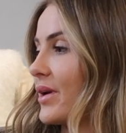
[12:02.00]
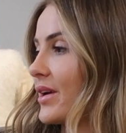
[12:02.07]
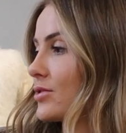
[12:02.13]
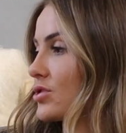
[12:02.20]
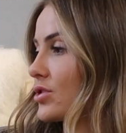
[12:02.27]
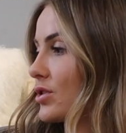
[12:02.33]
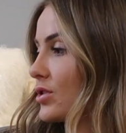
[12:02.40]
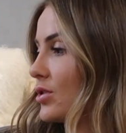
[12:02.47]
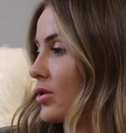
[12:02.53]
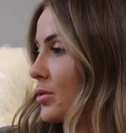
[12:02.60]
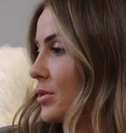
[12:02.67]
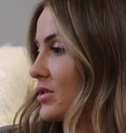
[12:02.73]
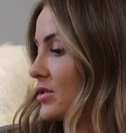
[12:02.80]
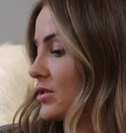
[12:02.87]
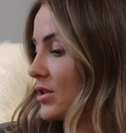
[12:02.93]
big shirt
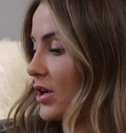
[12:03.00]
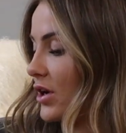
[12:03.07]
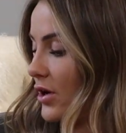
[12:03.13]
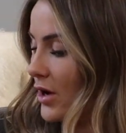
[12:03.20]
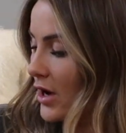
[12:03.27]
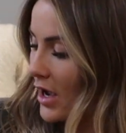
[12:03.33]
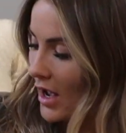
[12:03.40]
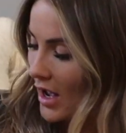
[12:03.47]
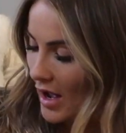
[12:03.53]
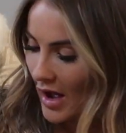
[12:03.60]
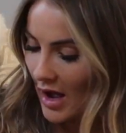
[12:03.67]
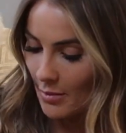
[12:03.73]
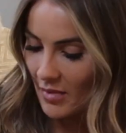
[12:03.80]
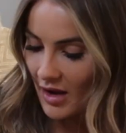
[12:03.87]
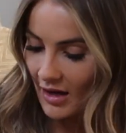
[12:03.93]
collar which is cute.
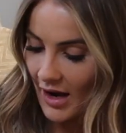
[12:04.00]
Um,